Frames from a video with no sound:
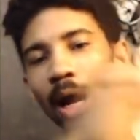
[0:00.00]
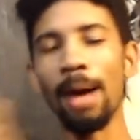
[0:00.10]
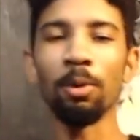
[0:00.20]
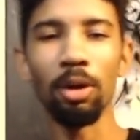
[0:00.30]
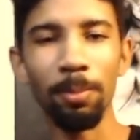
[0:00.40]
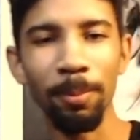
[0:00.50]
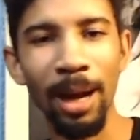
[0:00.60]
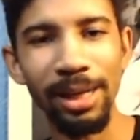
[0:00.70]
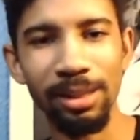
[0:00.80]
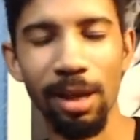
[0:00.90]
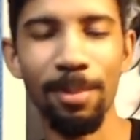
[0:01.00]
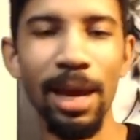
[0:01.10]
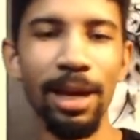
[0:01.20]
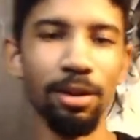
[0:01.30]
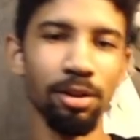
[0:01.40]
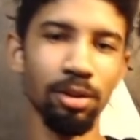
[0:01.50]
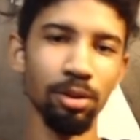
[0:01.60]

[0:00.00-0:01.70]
I'm going to be body slamming haters.